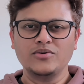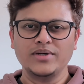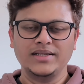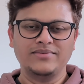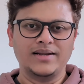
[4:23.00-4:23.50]
go
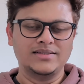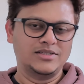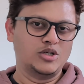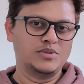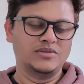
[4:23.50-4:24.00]
any
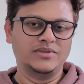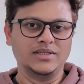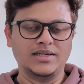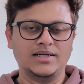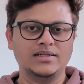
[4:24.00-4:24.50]
financing option with the
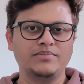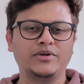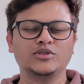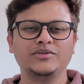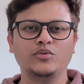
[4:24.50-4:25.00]
car
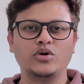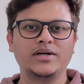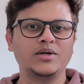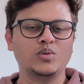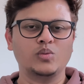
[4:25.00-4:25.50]
because we
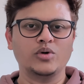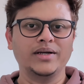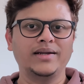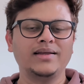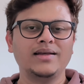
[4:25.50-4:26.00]
wanted to
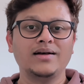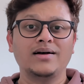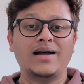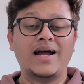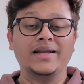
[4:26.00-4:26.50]
avoid
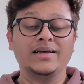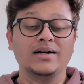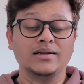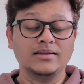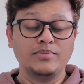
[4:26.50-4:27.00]
adding
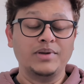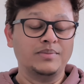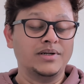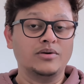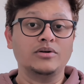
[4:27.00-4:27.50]
another
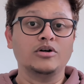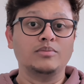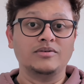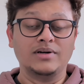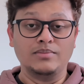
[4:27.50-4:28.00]
payment on
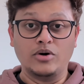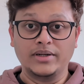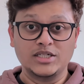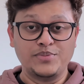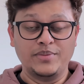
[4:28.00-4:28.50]
top of our
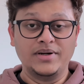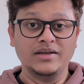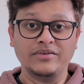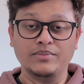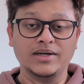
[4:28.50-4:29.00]
mortgage payment
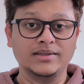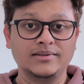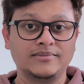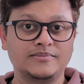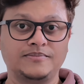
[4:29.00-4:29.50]
every month.
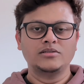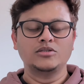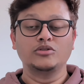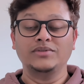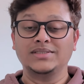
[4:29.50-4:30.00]

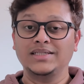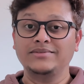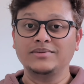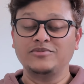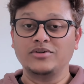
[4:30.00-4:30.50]
So we
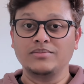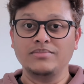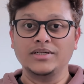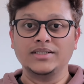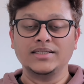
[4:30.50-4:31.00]
saved up for a
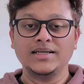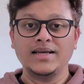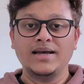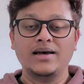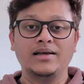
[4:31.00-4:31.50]
bit
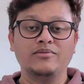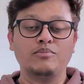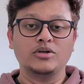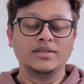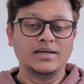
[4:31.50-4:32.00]
and
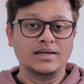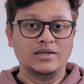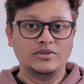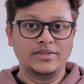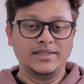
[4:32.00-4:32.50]
bought the car
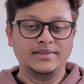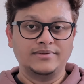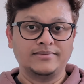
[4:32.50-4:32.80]
outright.